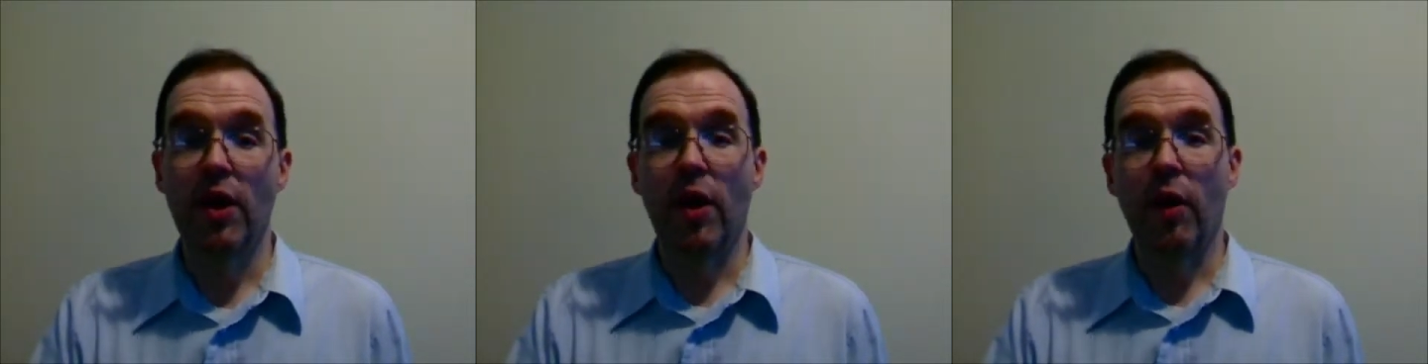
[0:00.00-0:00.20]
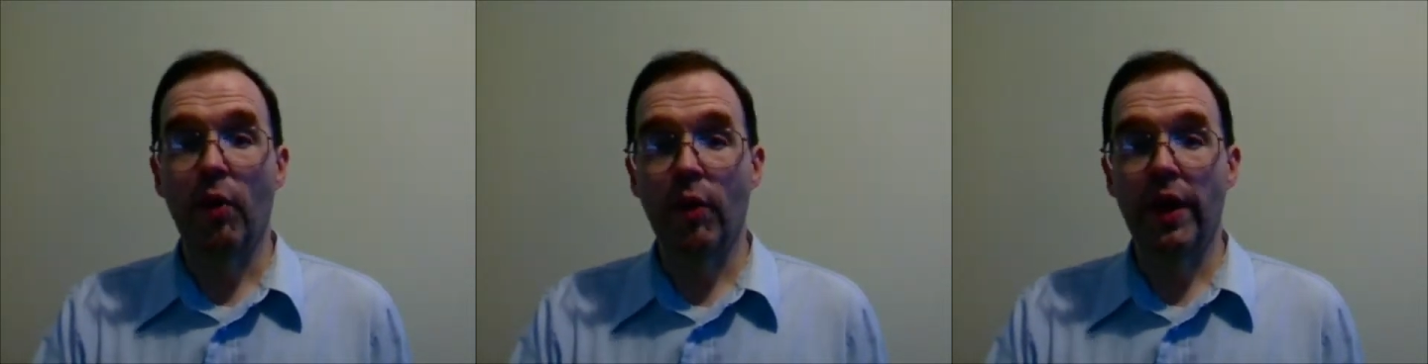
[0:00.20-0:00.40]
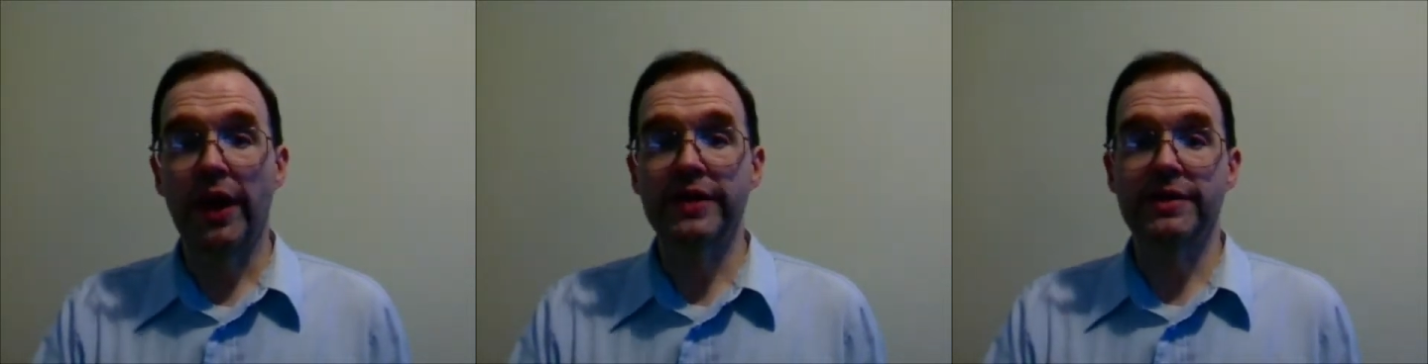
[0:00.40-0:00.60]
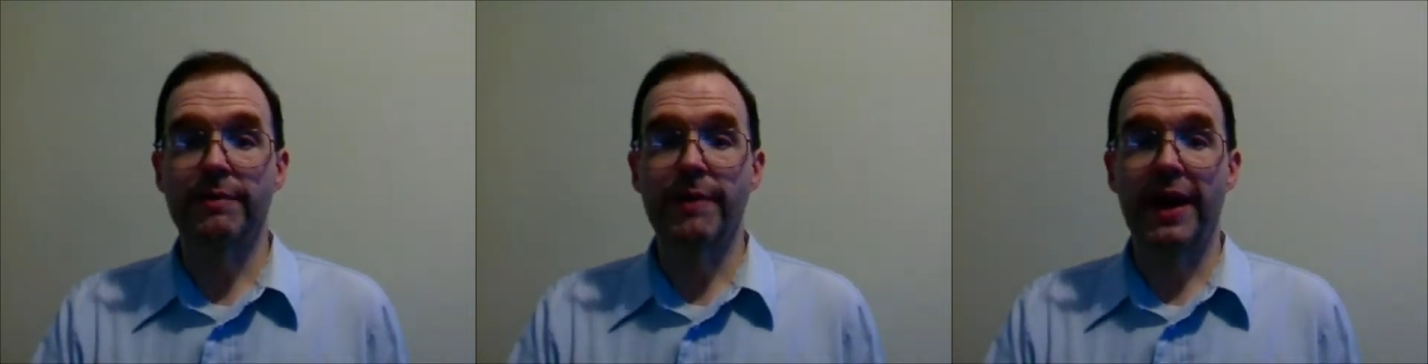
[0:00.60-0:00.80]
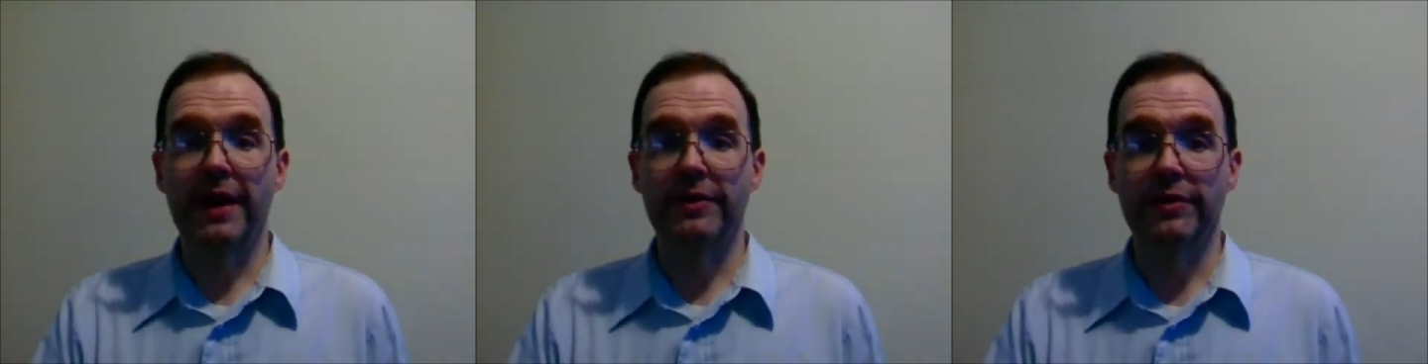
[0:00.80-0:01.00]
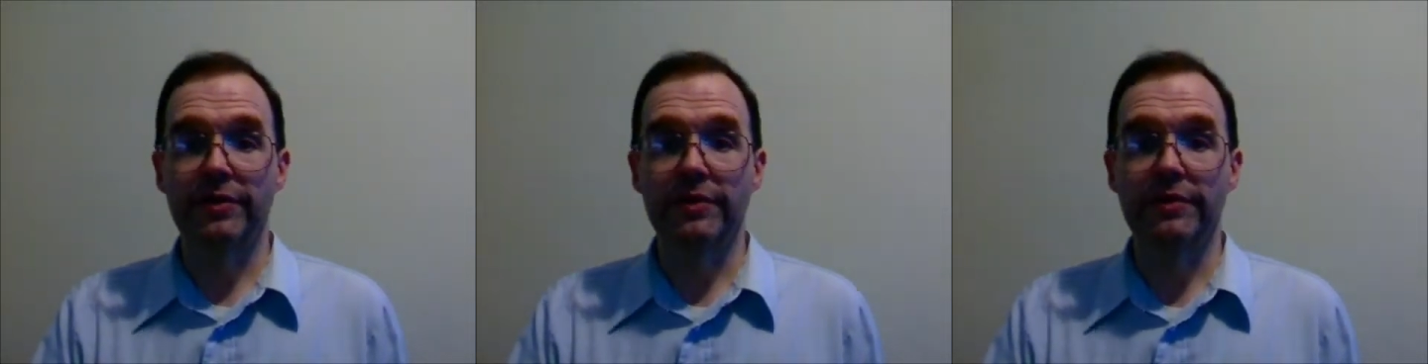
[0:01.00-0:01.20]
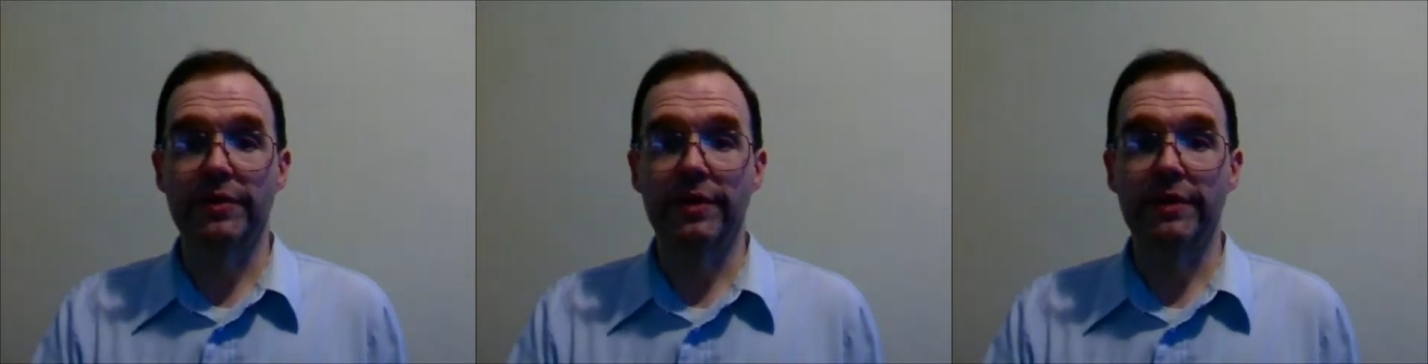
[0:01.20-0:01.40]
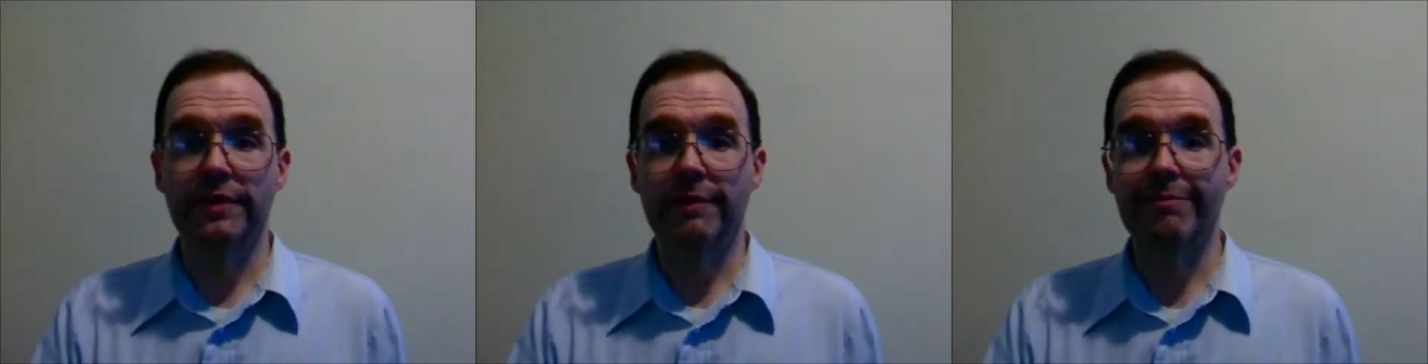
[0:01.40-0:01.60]
Or why is a manhole
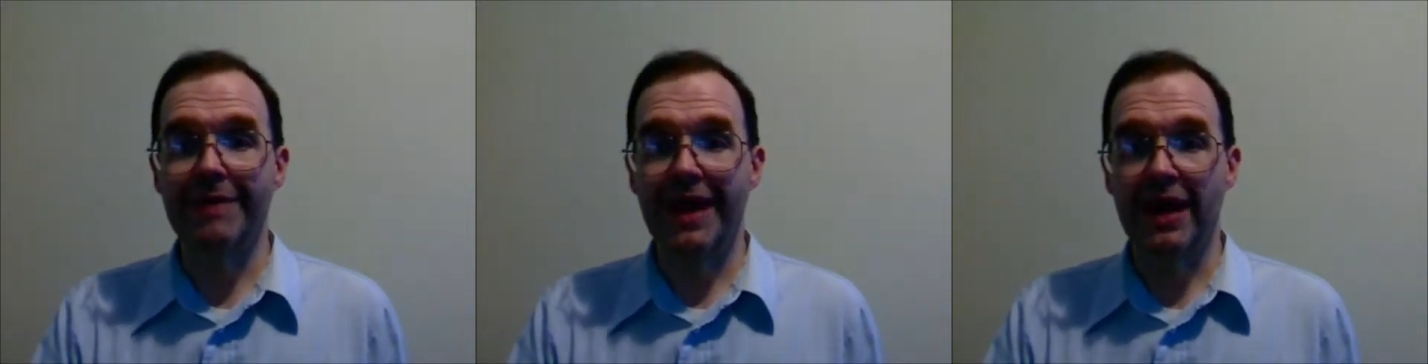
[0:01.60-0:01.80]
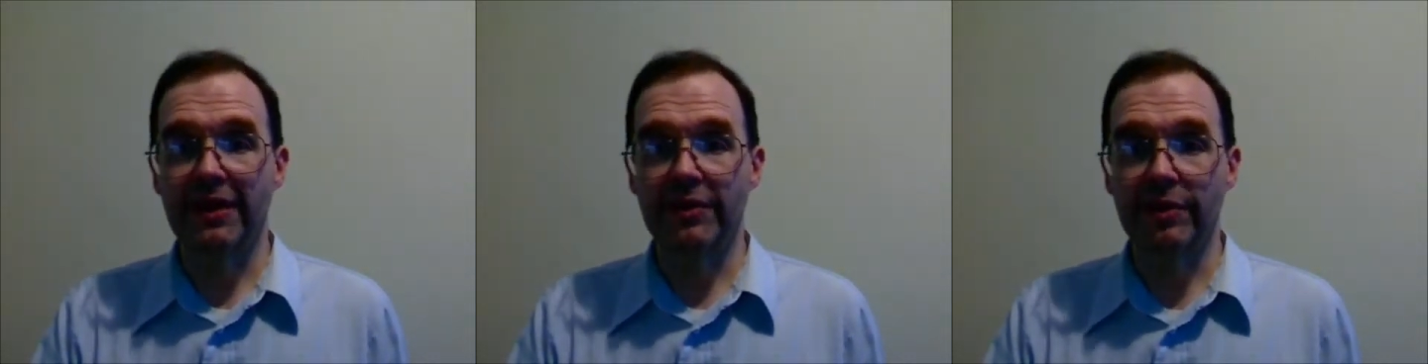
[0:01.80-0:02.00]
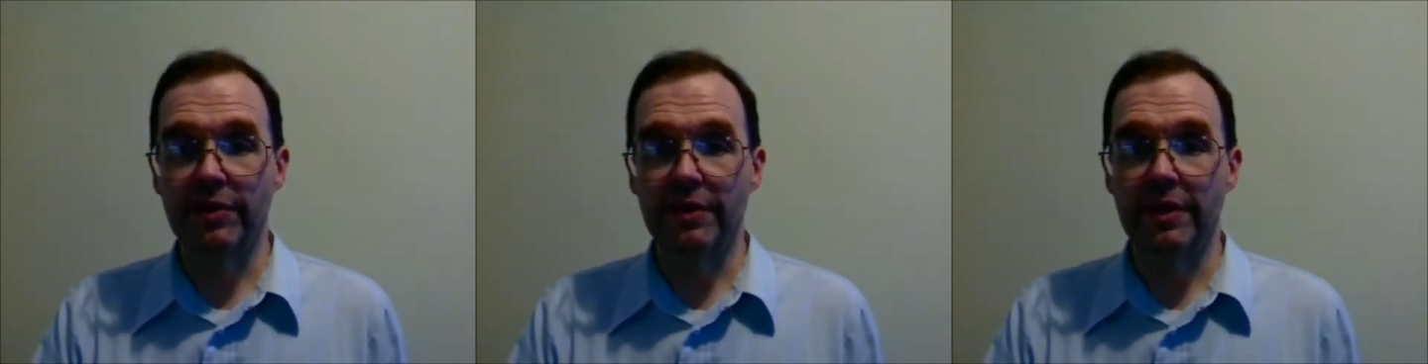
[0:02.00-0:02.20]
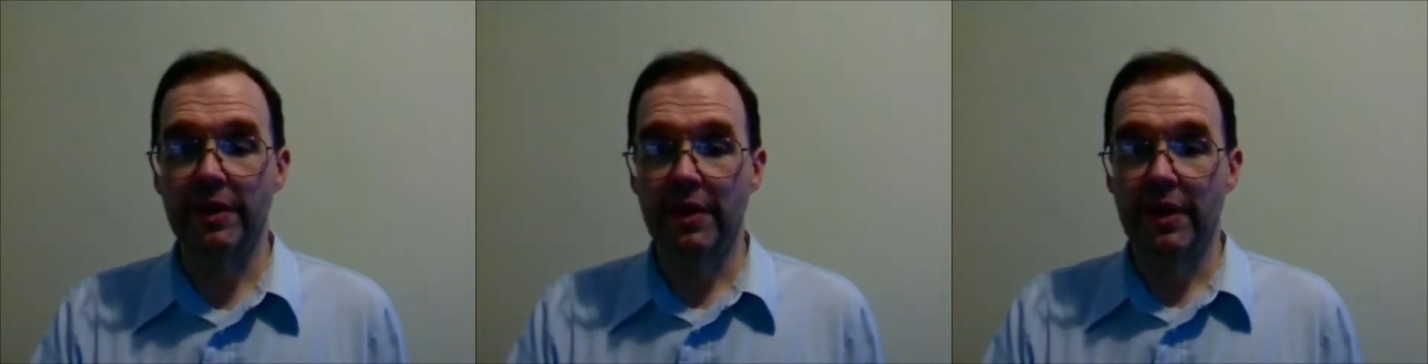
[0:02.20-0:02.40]
called a manhole?